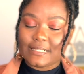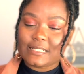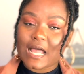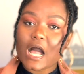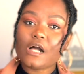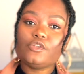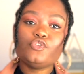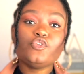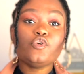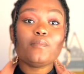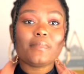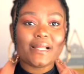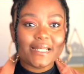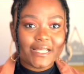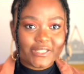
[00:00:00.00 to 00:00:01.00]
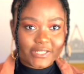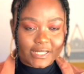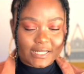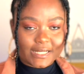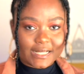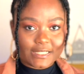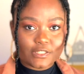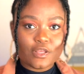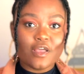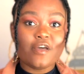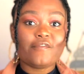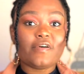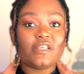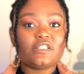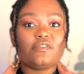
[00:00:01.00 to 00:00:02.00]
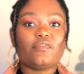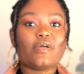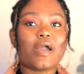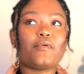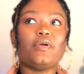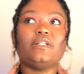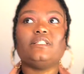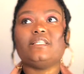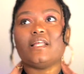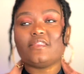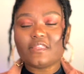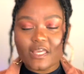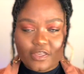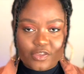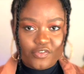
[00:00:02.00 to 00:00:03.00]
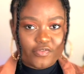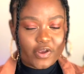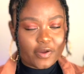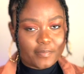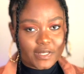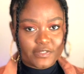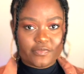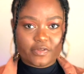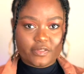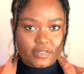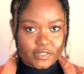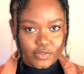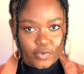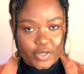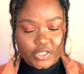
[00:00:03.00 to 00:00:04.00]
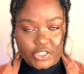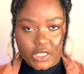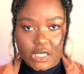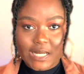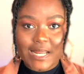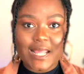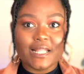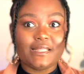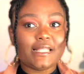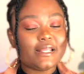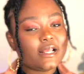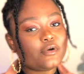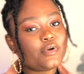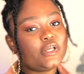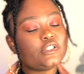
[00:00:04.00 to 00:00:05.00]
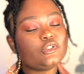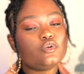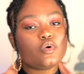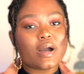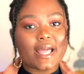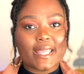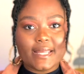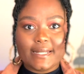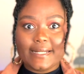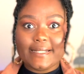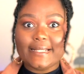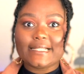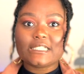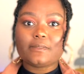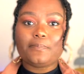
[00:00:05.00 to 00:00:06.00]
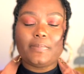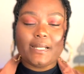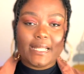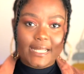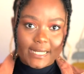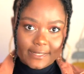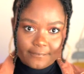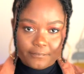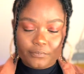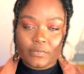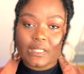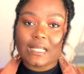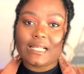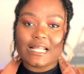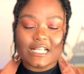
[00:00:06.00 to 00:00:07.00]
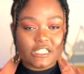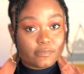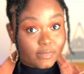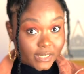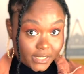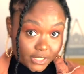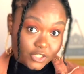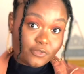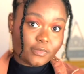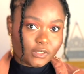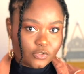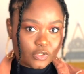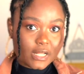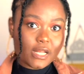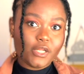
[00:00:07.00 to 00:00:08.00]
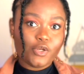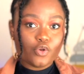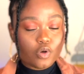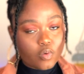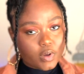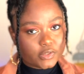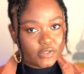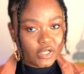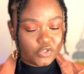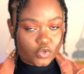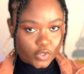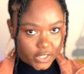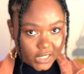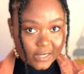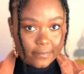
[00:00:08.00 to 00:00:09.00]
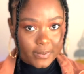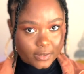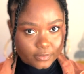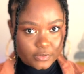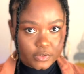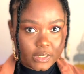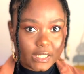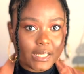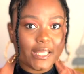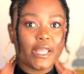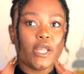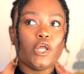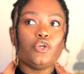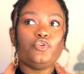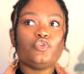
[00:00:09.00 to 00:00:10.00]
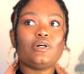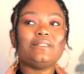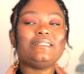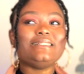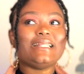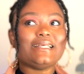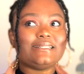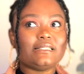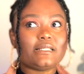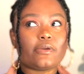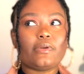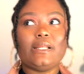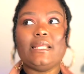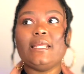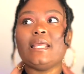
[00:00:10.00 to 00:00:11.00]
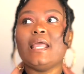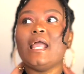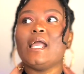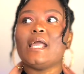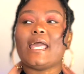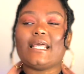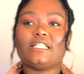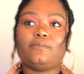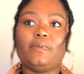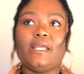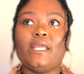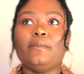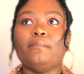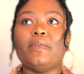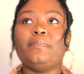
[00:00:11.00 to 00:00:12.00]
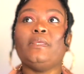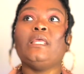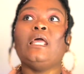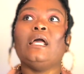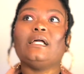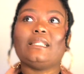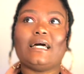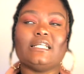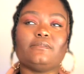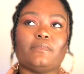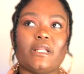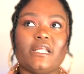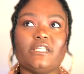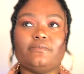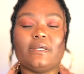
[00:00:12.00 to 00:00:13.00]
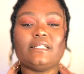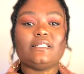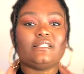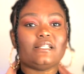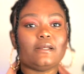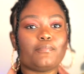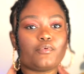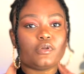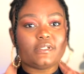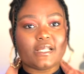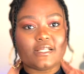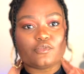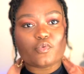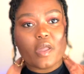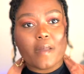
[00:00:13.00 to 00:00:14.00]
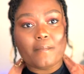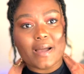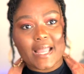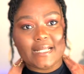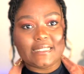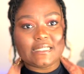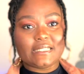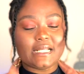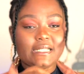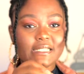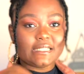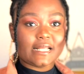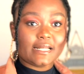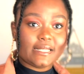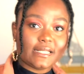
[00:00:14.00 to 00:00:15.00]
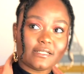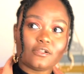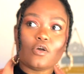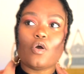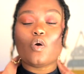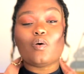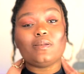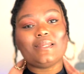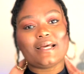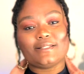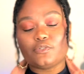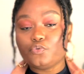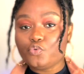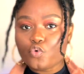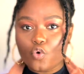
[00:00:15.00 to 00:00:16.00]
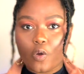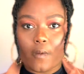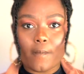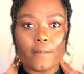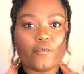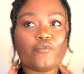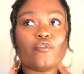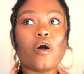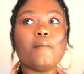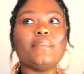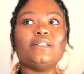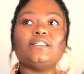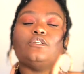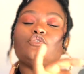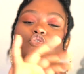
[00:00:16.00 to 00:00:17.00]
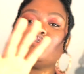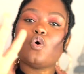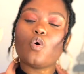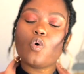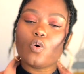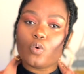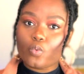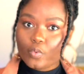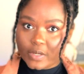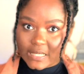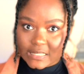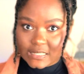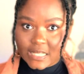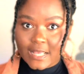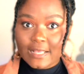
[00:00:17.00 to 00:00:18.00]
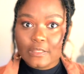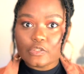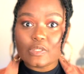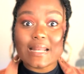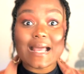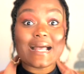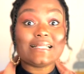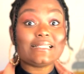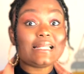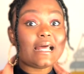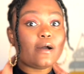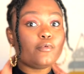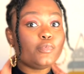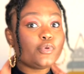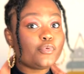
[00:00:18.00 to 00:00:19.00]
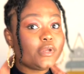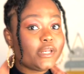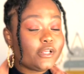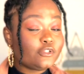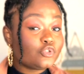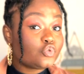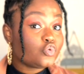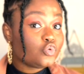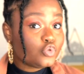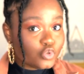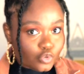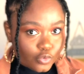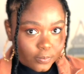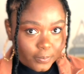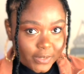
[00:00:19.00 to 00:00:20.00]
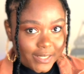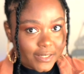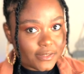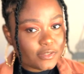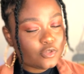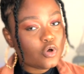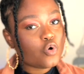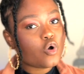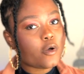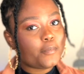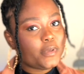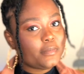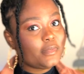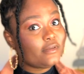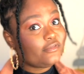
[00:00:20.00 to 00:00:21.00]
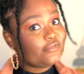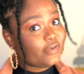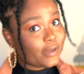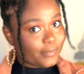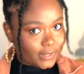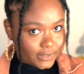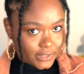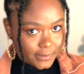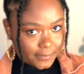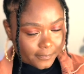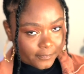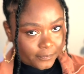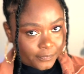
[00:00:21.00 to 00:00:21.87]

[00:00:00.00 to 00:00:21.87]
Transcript: How do you manage a class? First of all, you're going to say thank you very much for this question. Then you're going to go ahead and explain class management so that they know what you're talking about. Okay, not necessarily explain maybe class management is the process whereby this and this and this or that. No, form it into your own words. So the answer that I'll be reading to you, please don't copy me verbatim.